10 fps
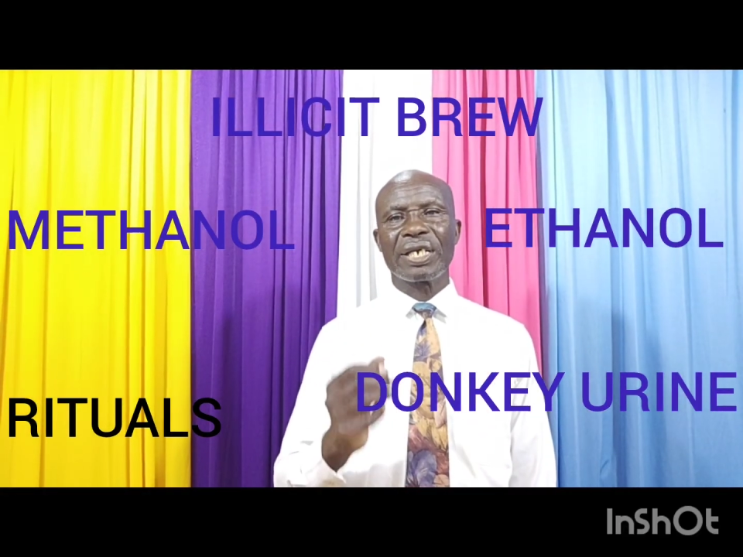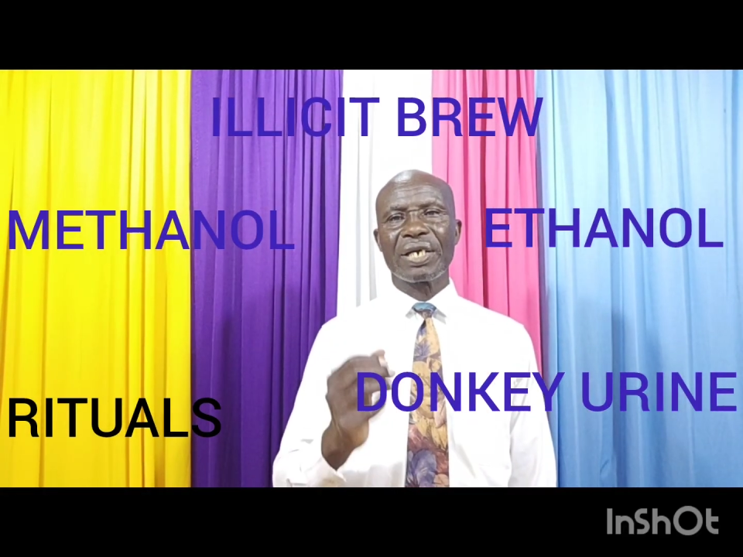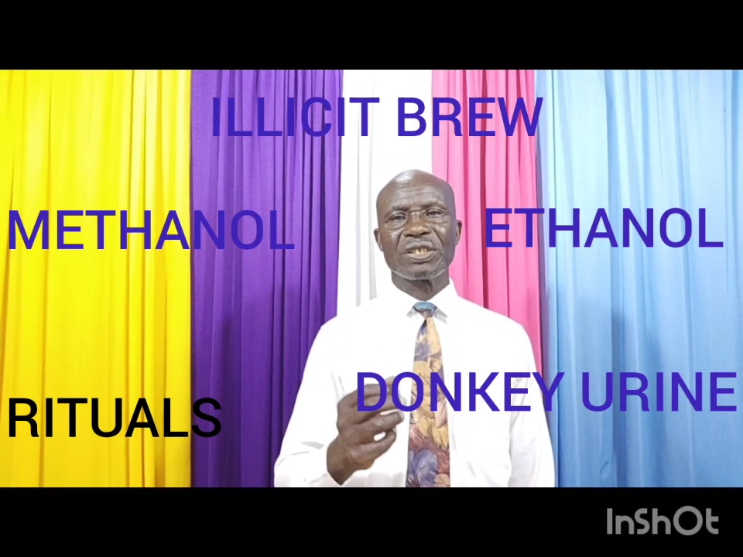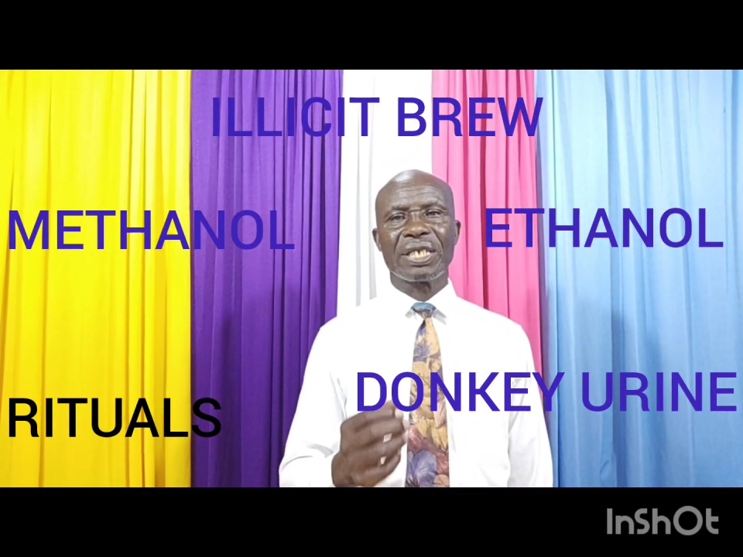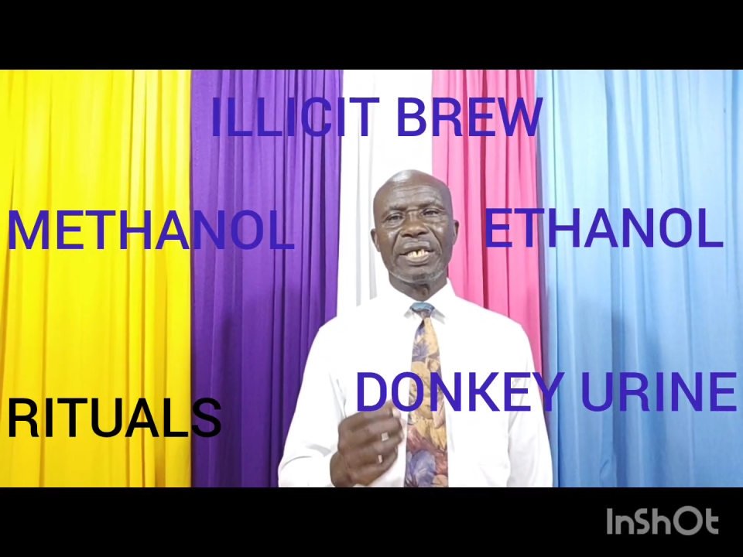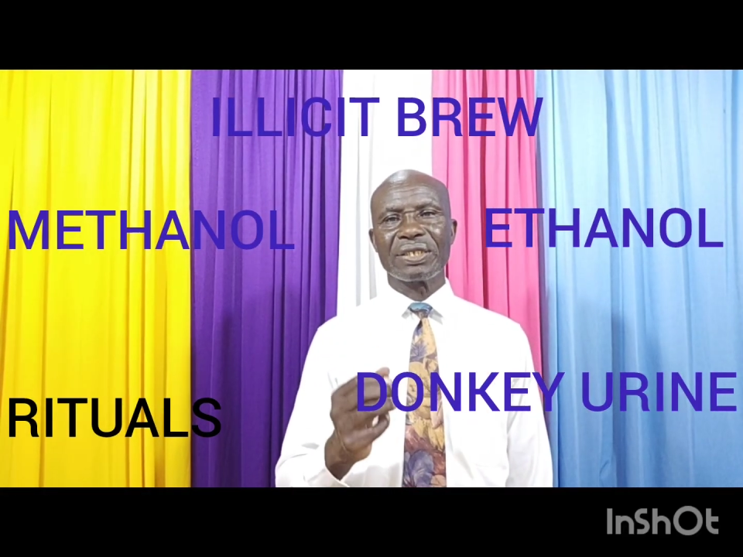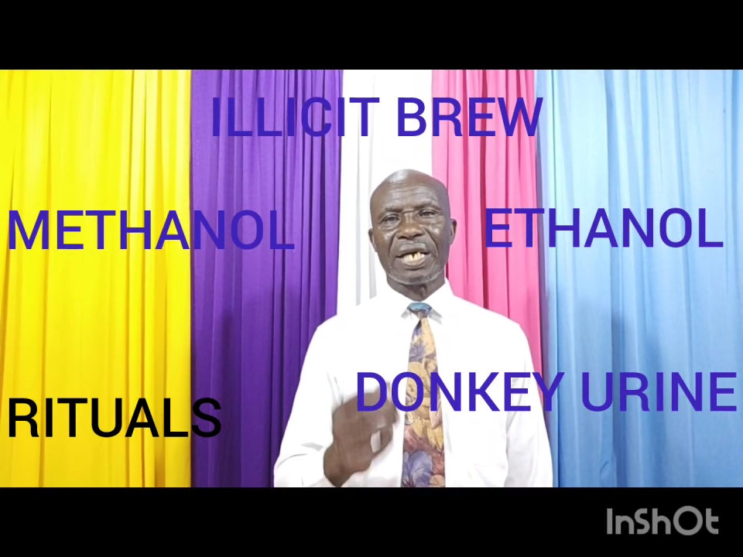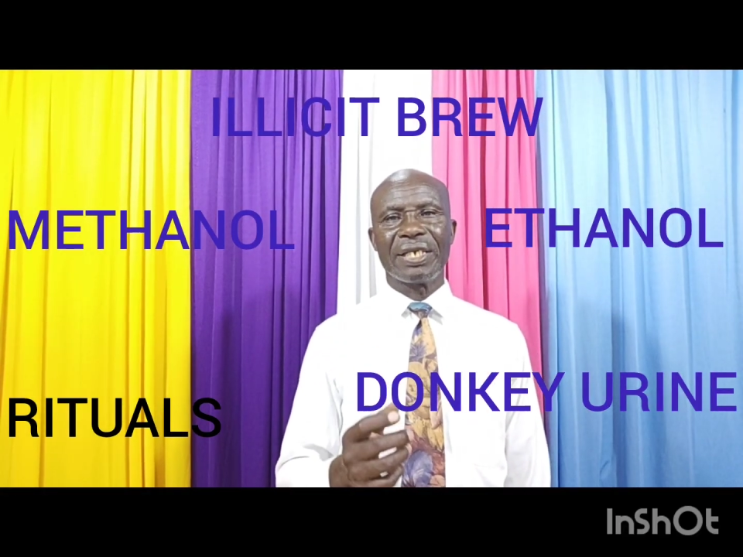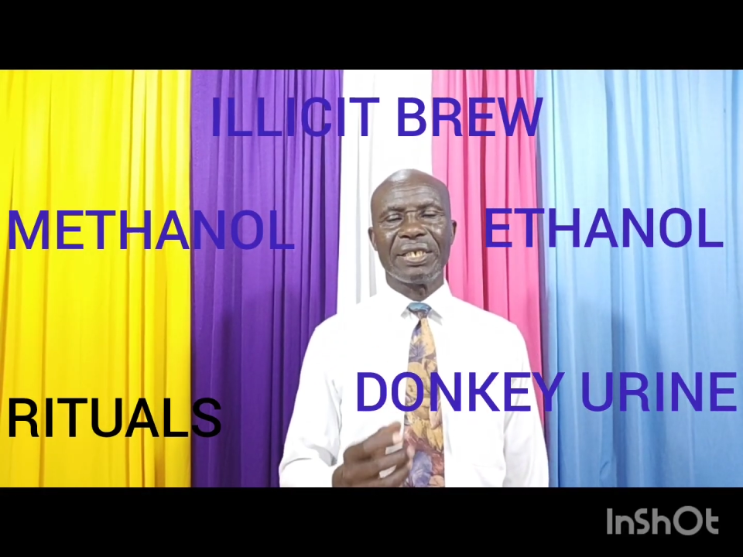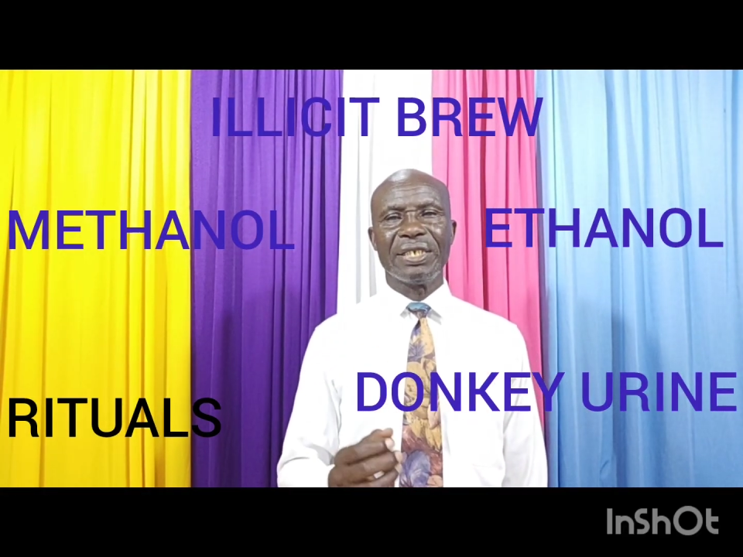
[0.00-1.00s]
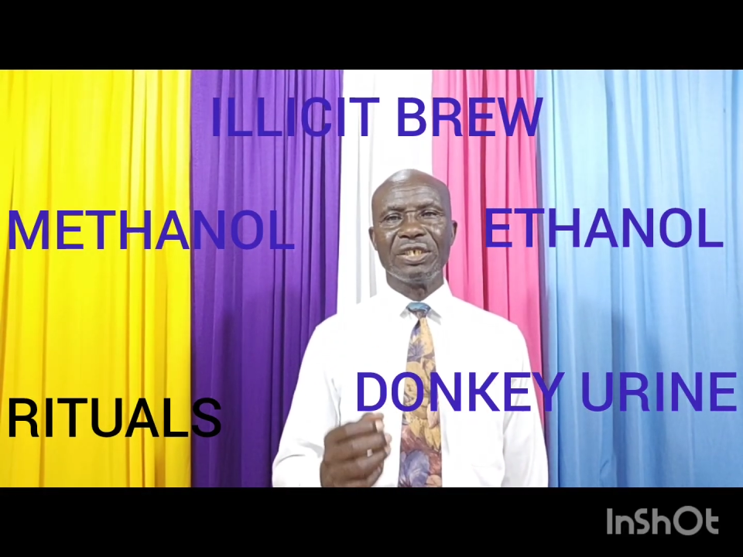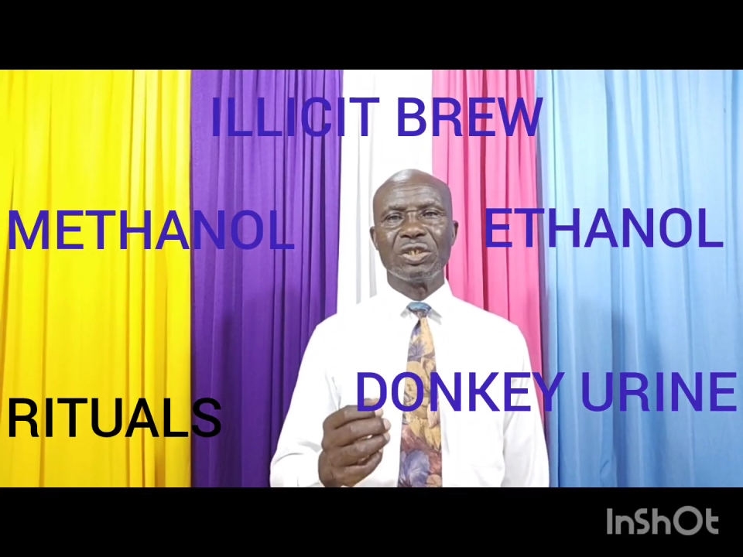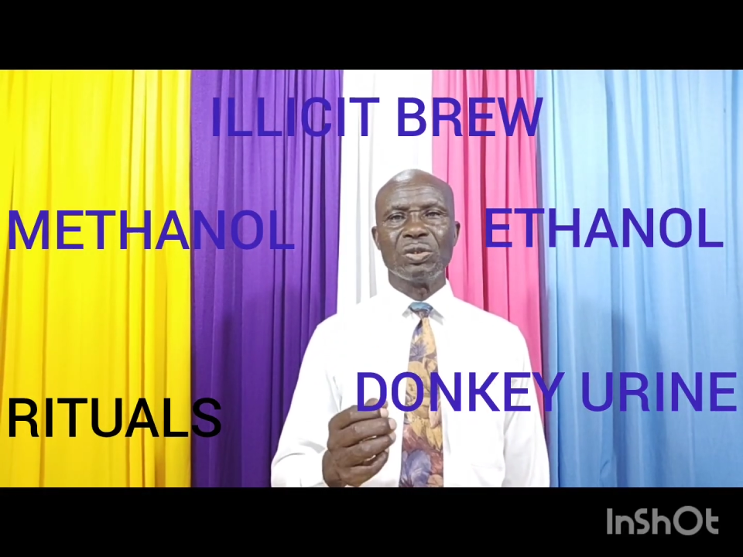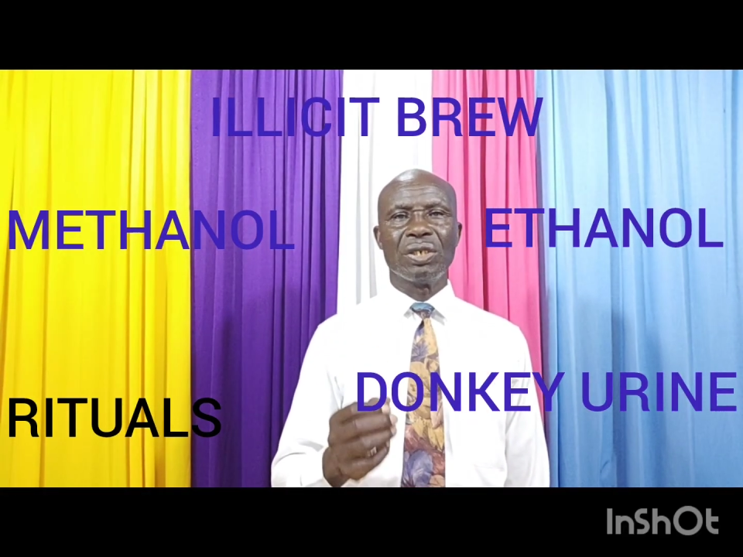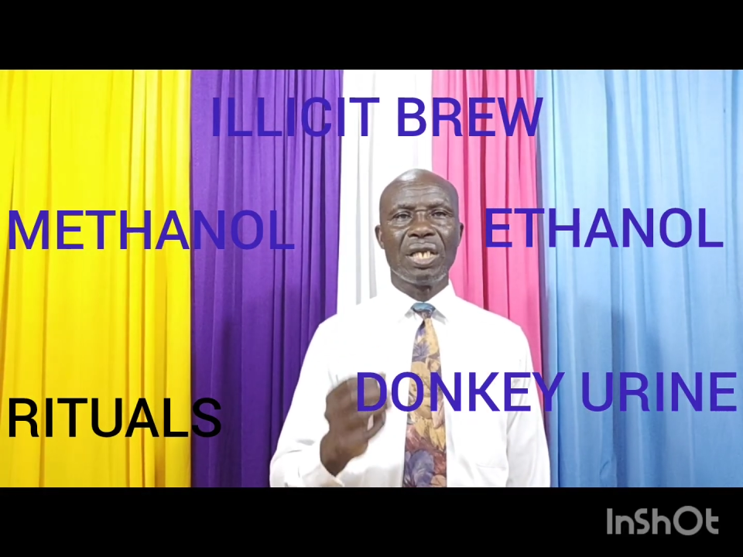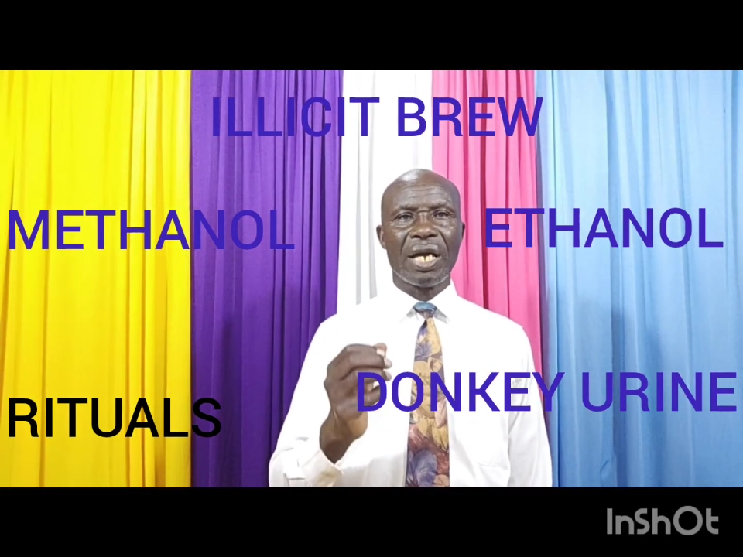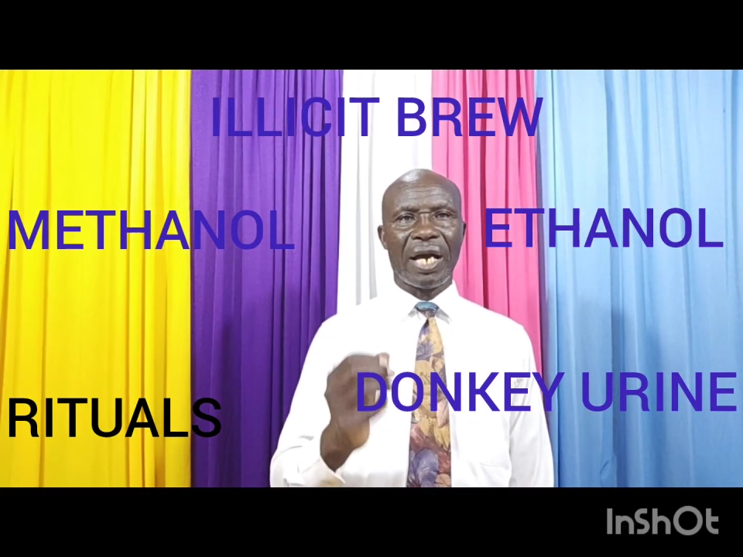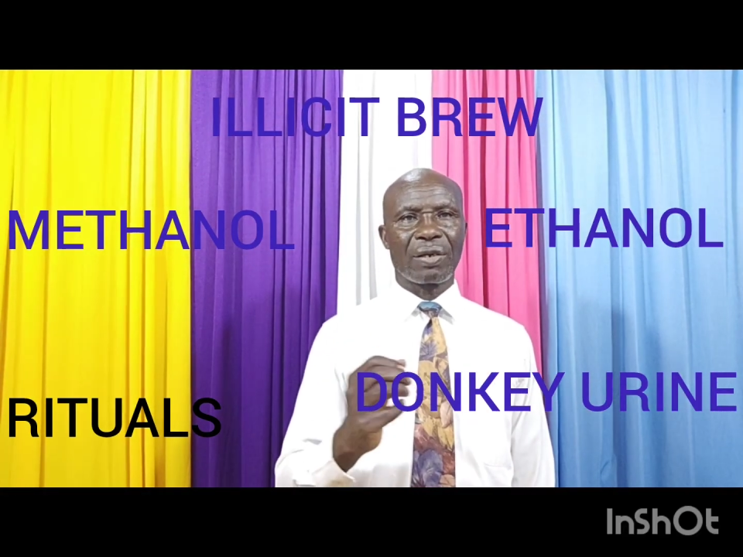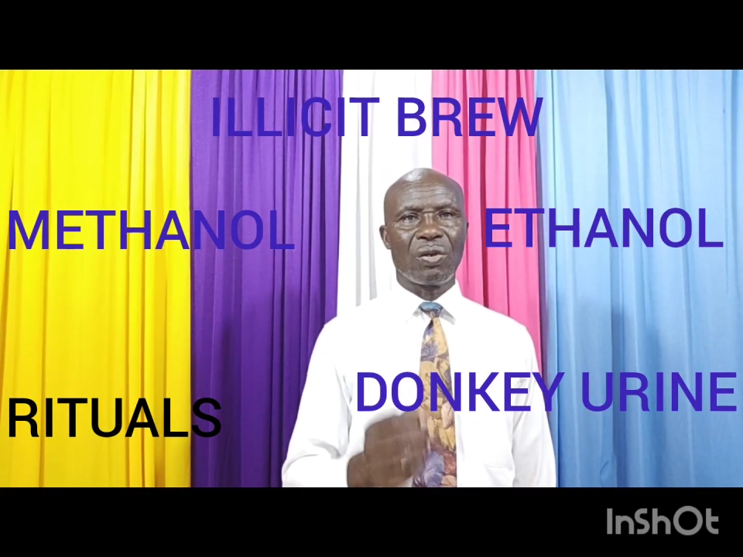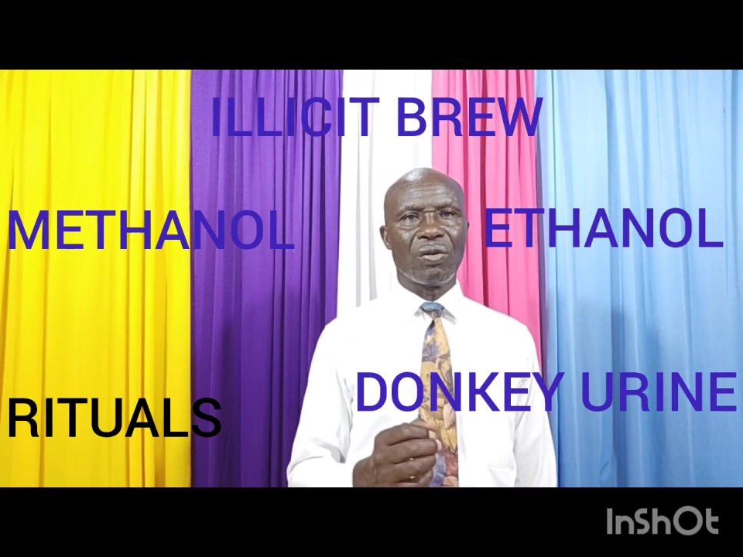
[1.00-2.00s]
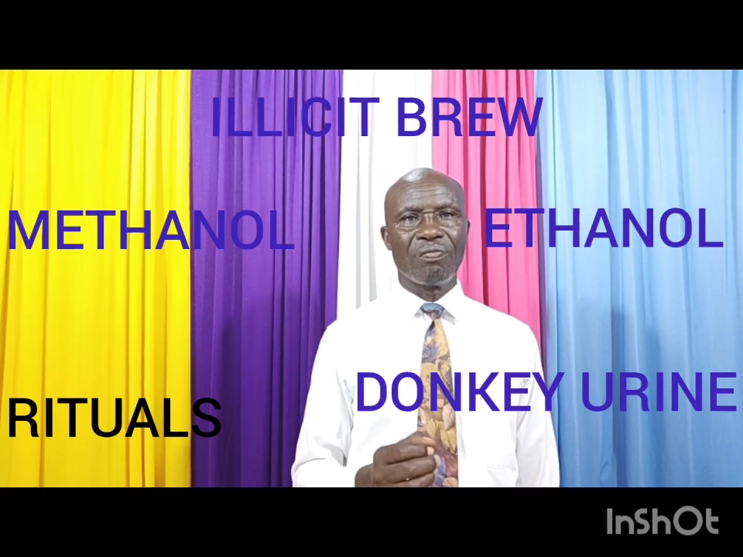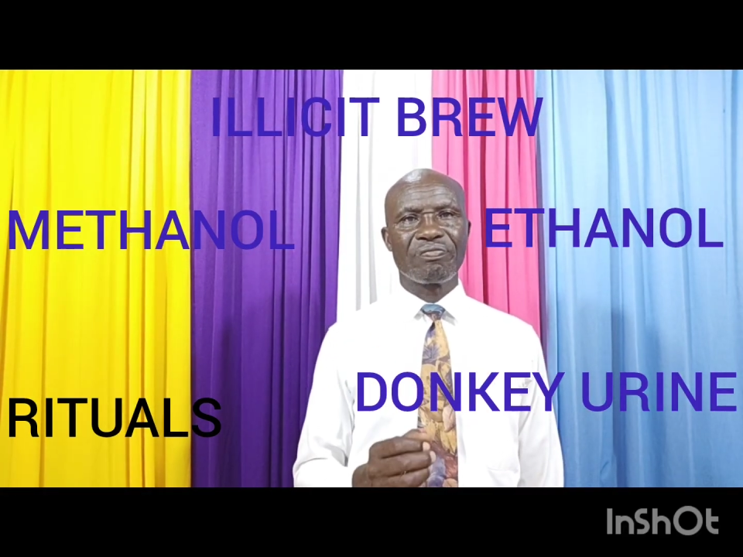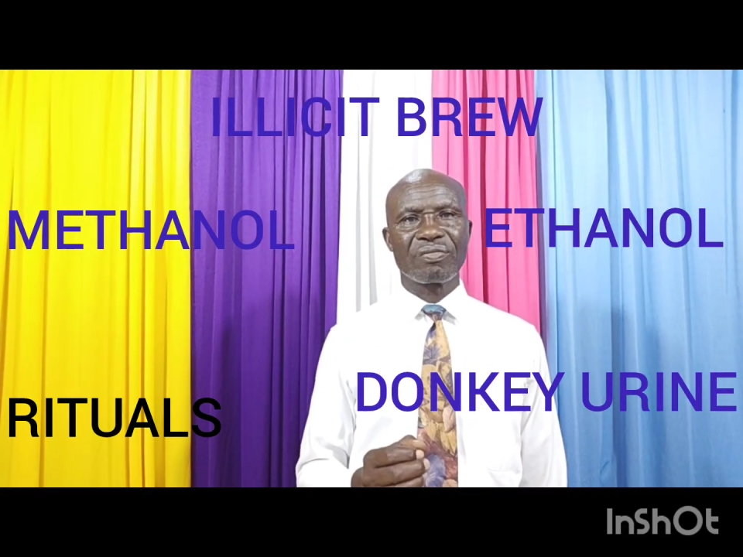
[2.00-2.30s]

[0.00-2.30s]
kerosene is added into alcohol?